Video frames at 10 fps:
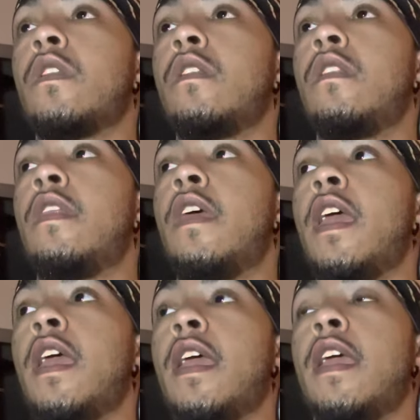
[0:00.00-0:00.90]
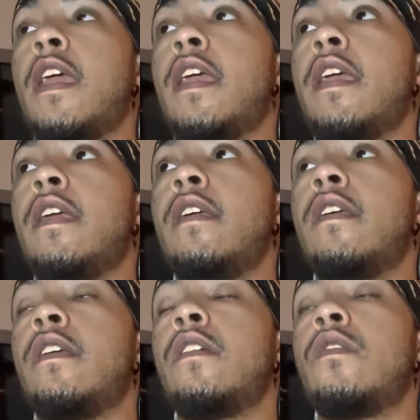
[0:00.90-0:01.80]
they
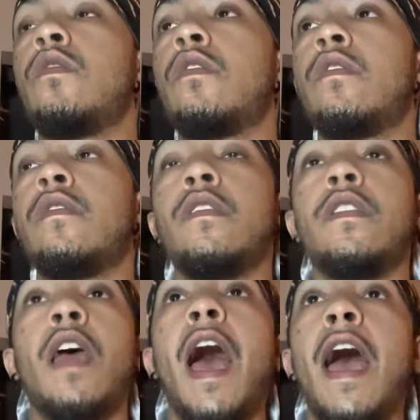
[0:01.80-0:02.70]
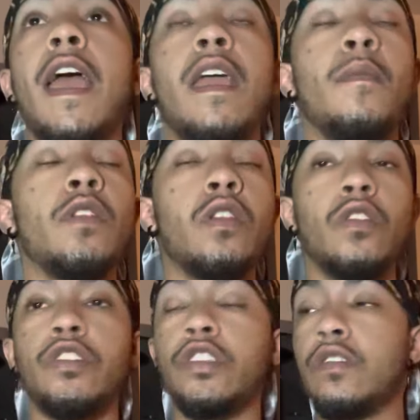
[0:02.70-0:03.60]
I am
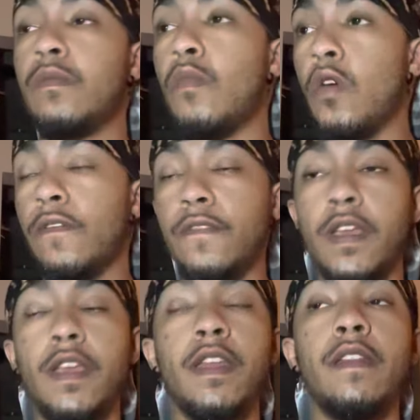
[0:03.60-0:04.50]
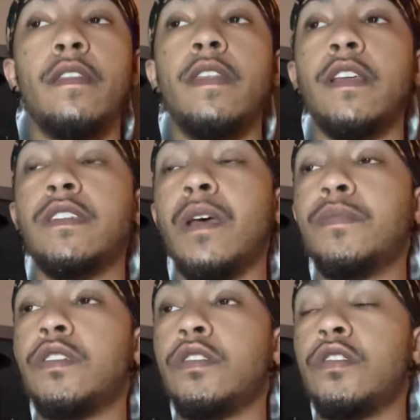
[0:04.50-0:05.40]
allergic to morphine. They
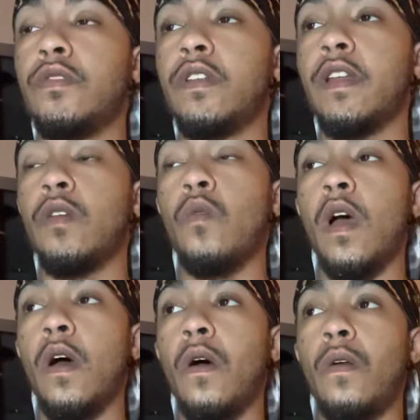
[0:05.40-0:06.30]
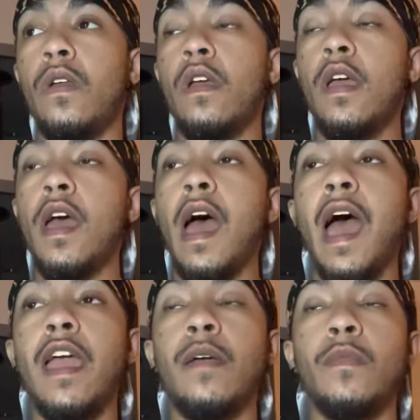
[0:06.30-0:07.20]
substituted it well.
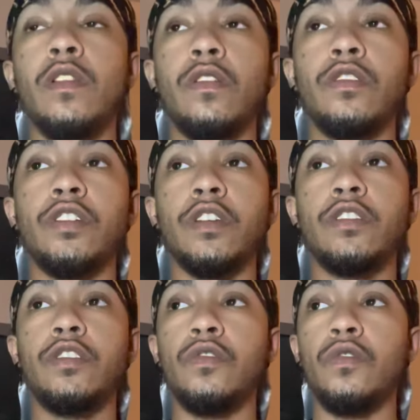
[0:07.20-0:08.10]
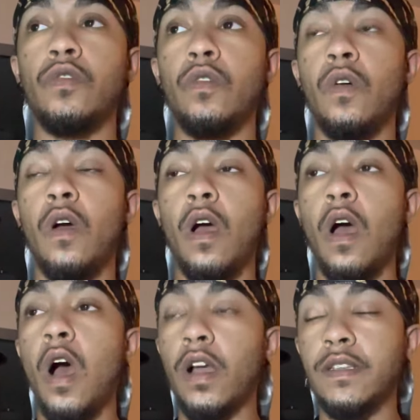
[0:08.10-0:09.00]
I am allergic to
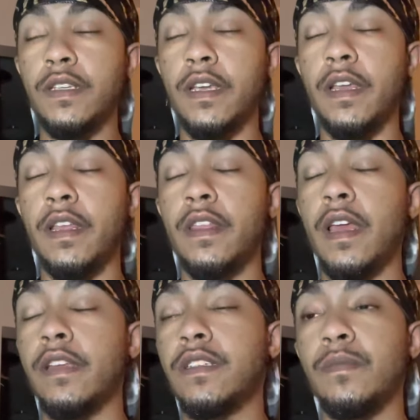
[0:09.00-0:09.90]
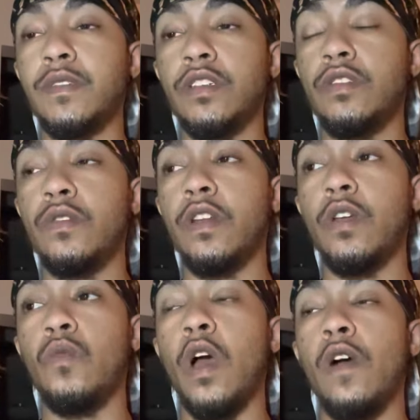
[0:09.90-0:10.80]
oxy. They substituted
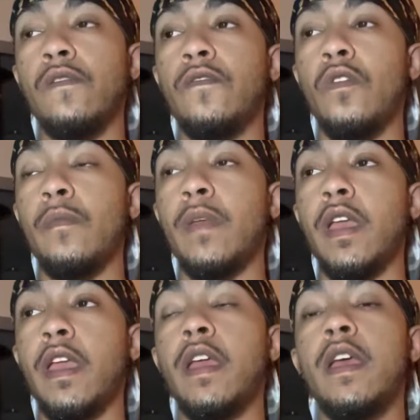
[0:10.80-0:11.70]
it well for me.